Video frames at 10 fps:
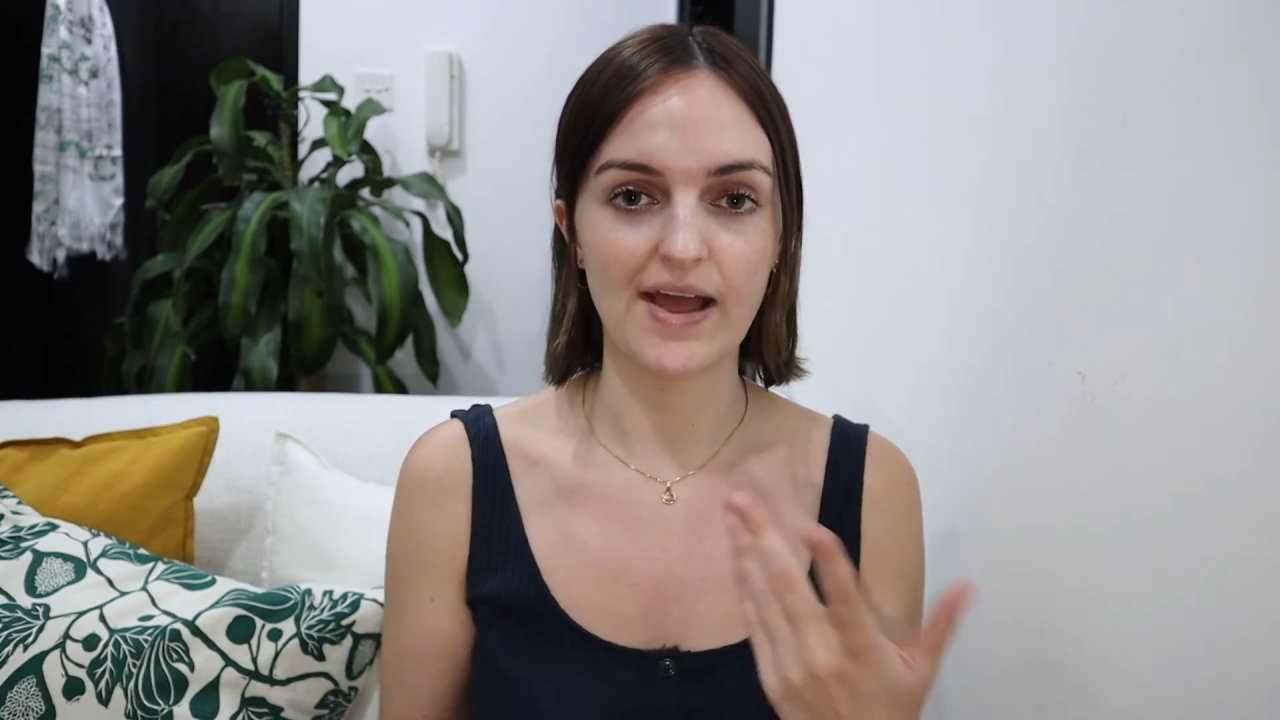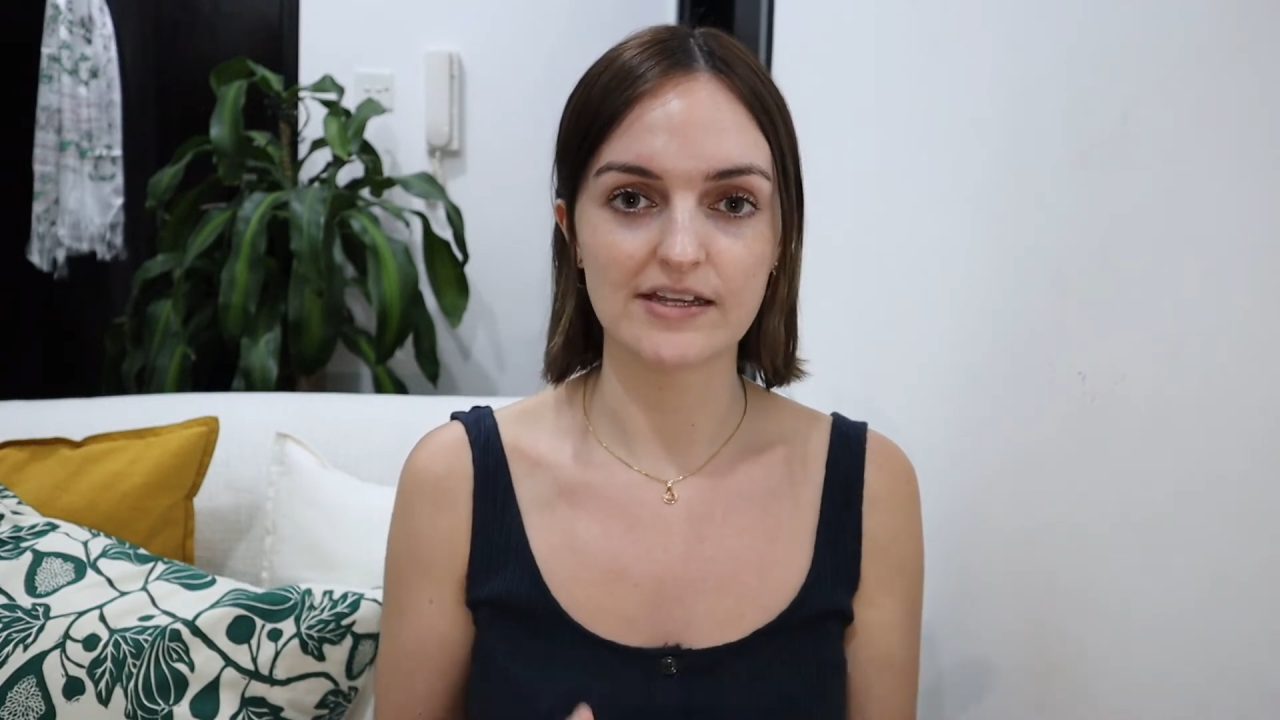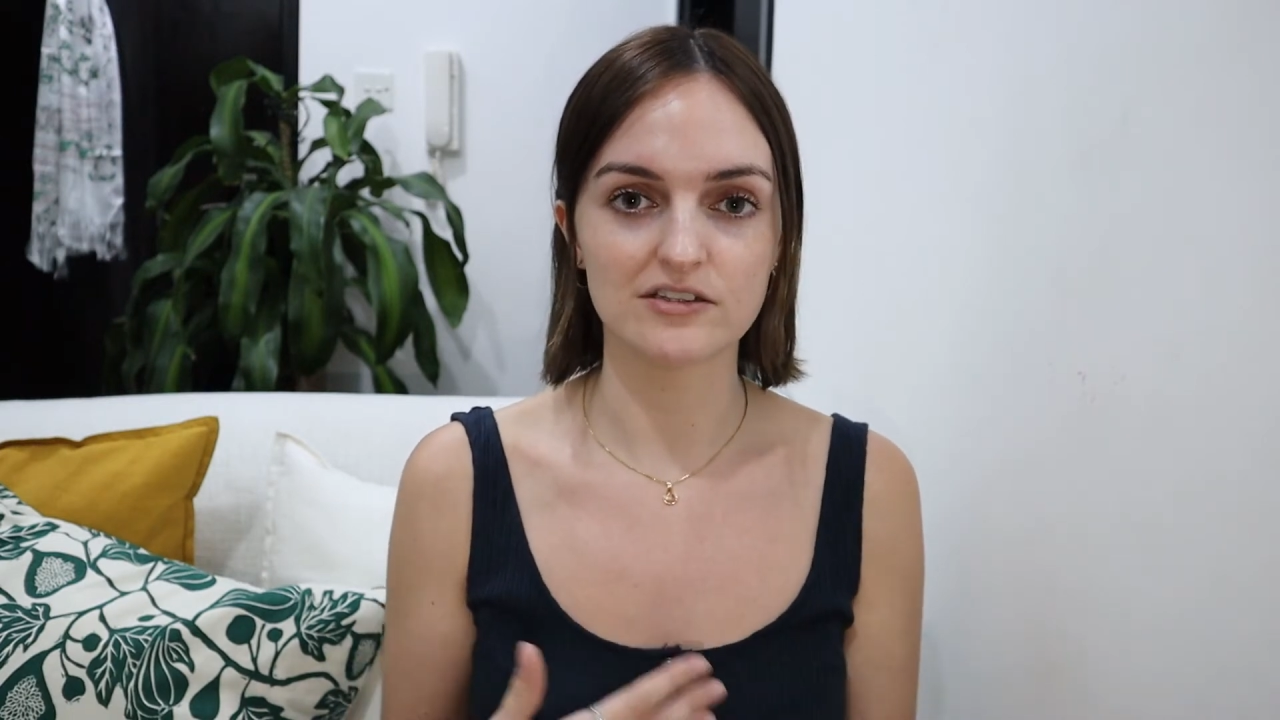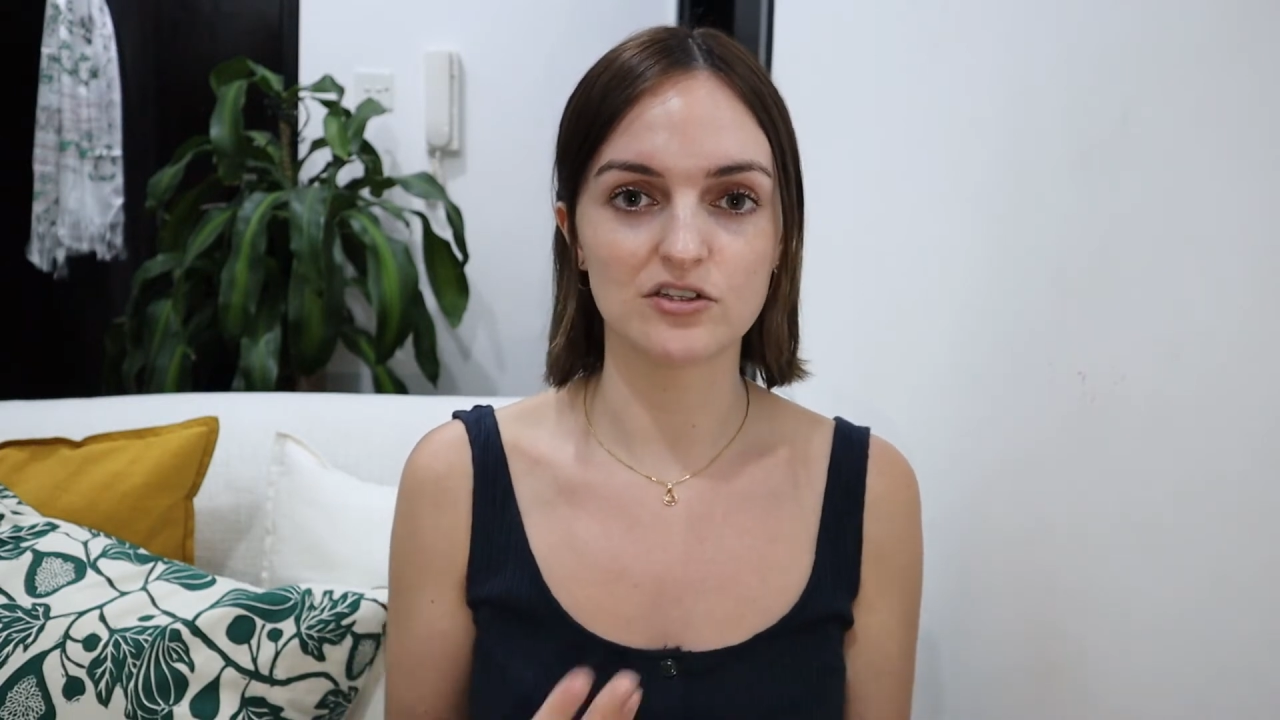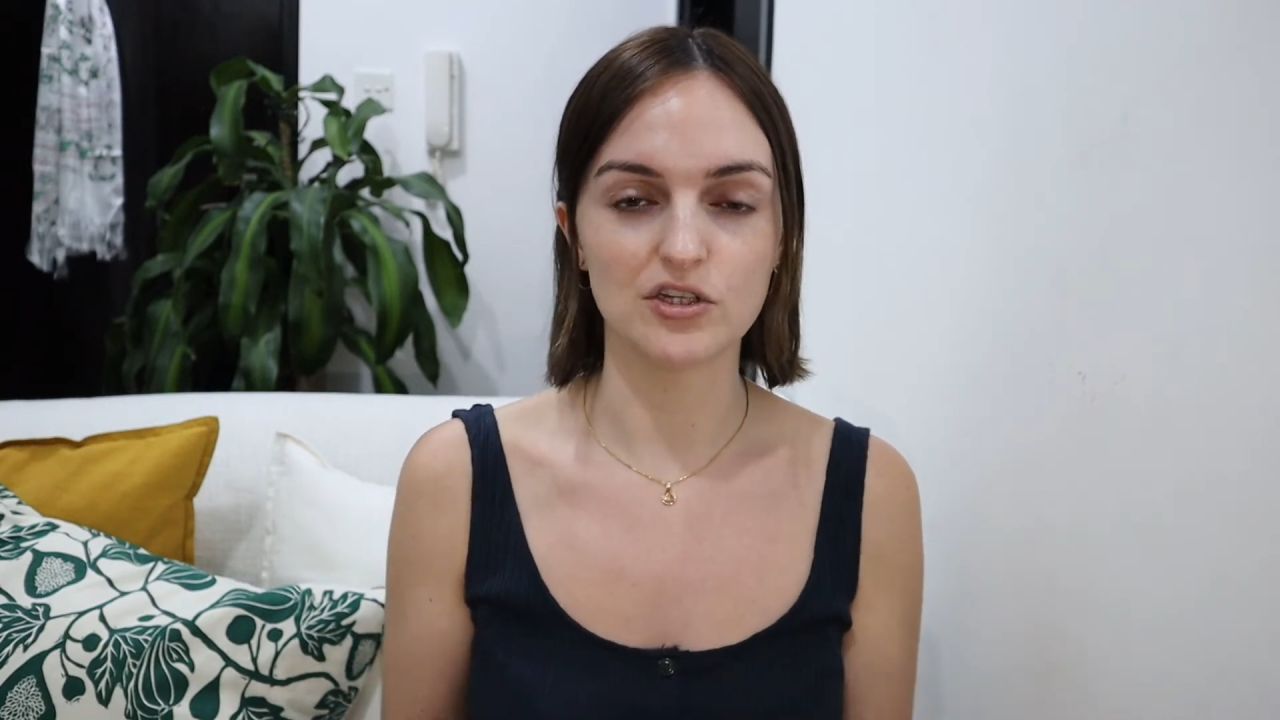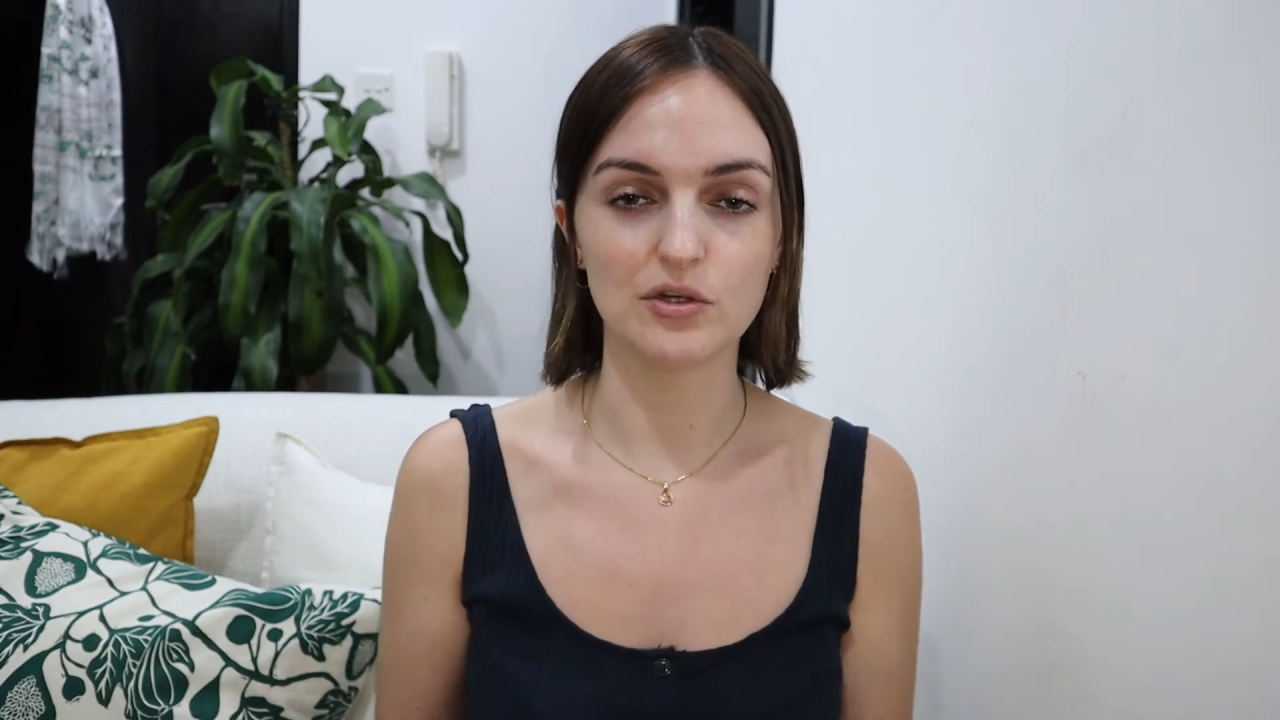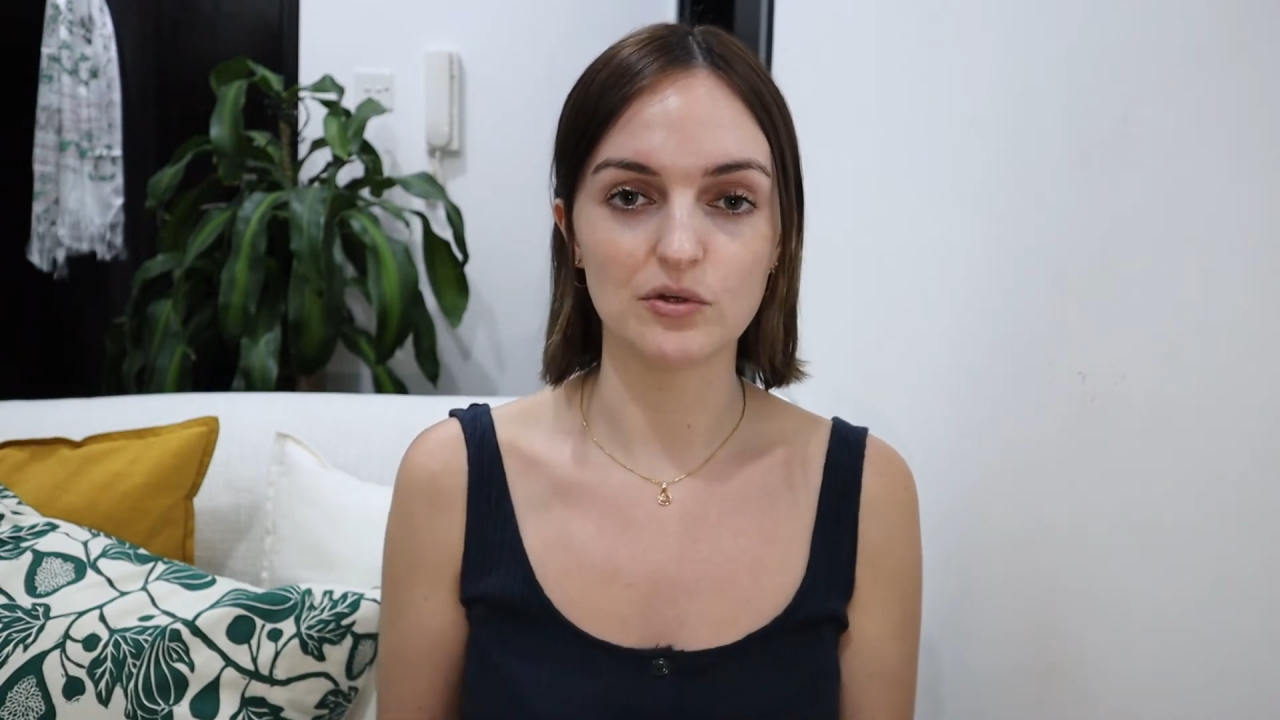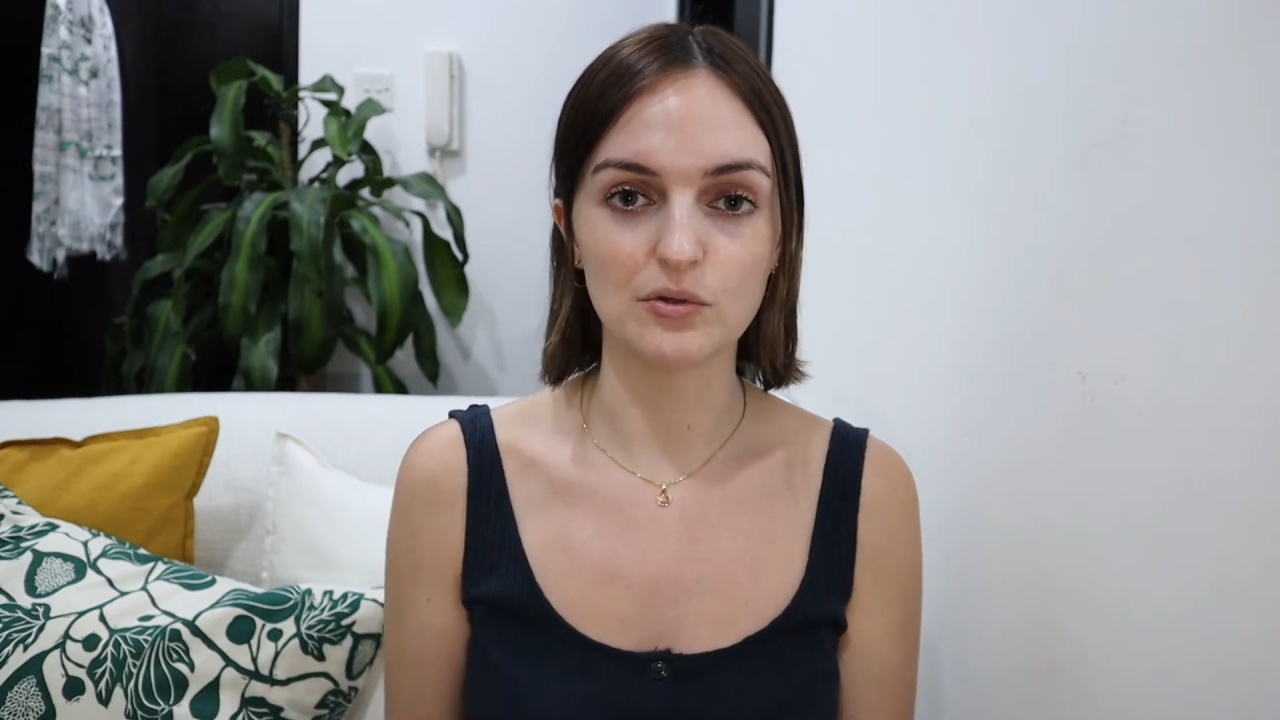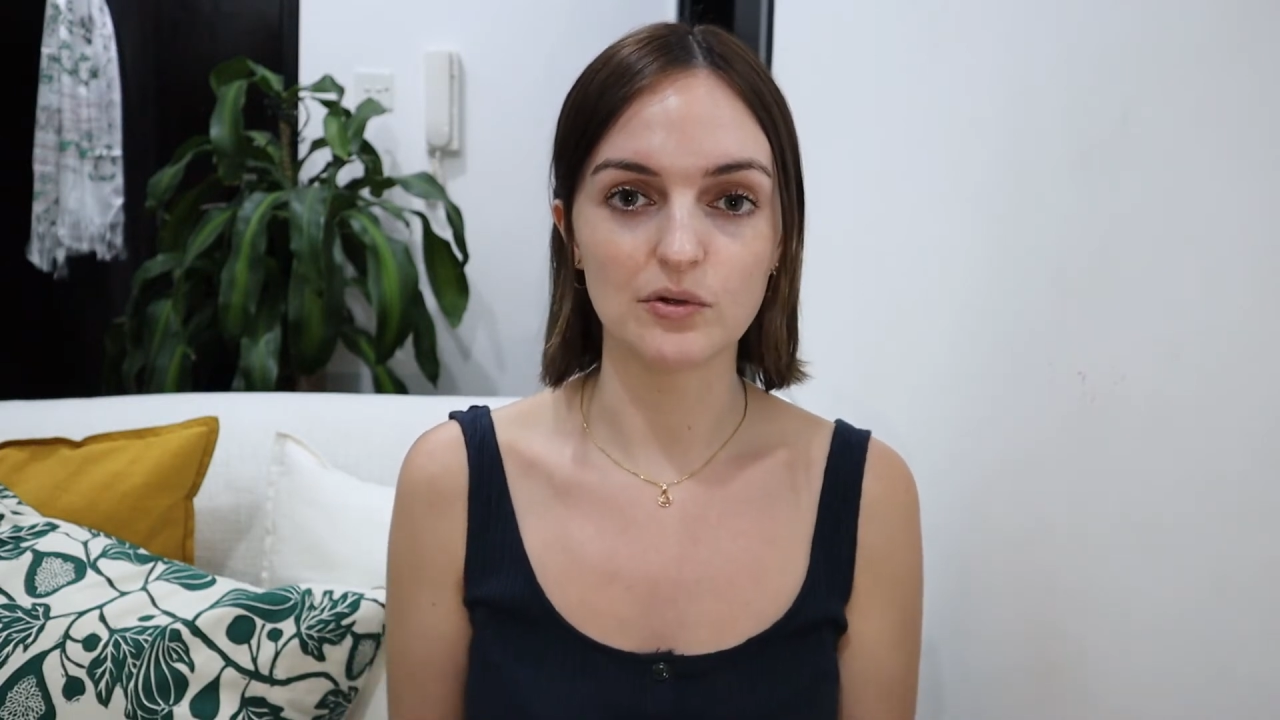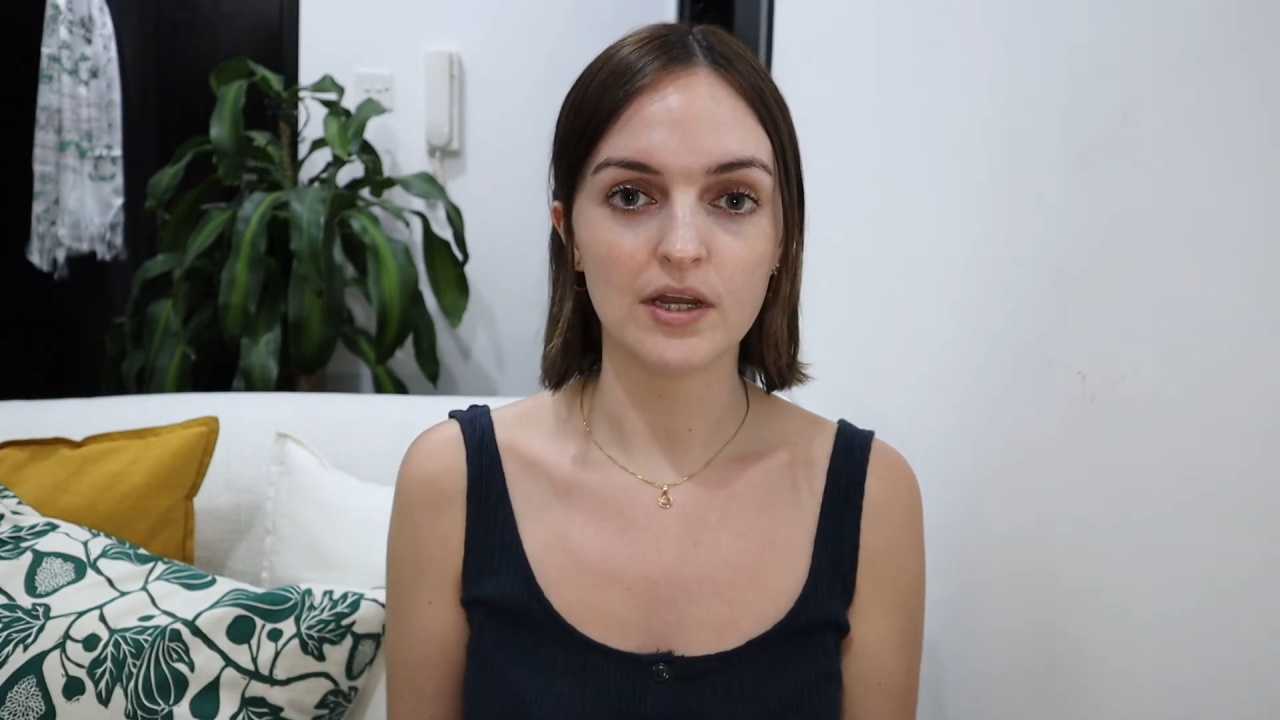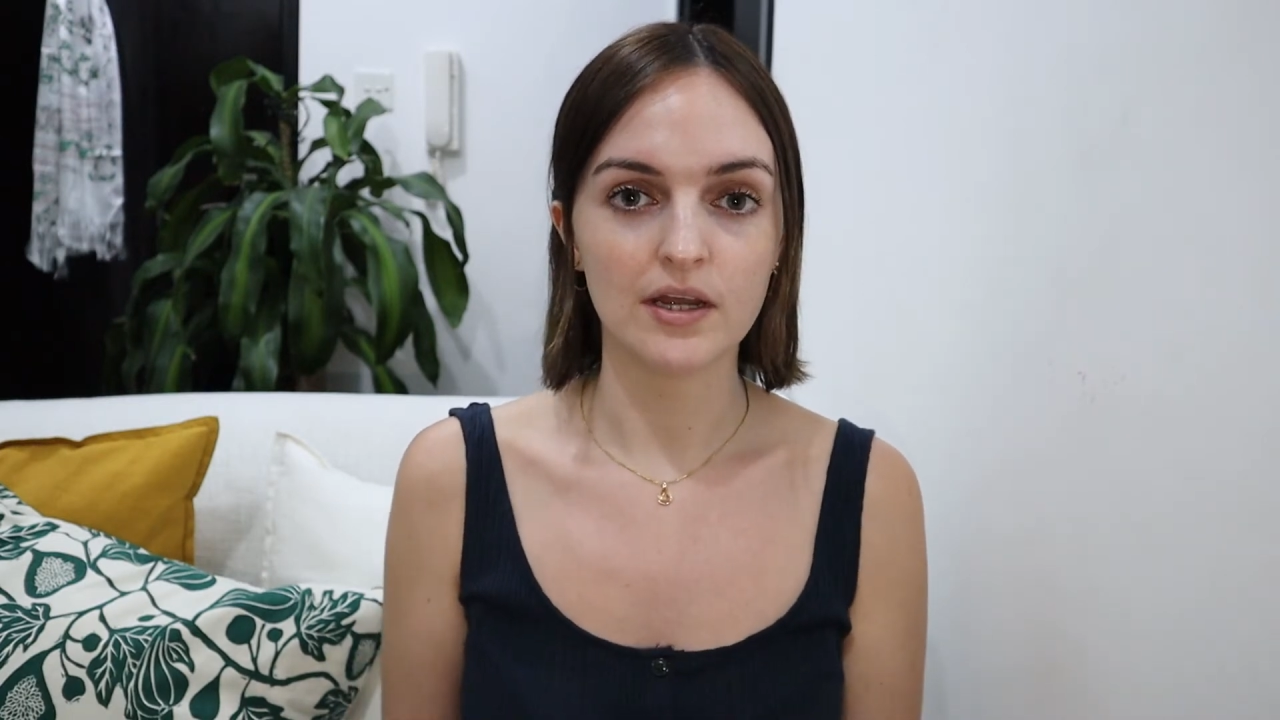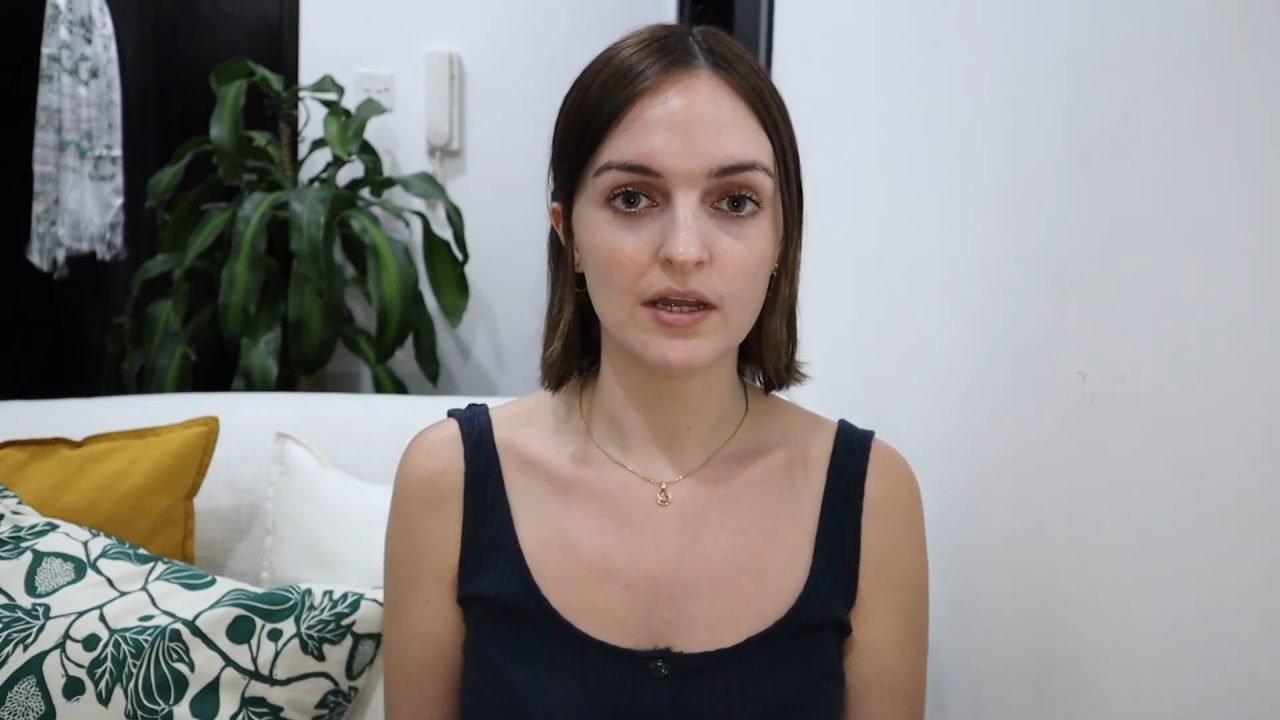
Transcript: asks you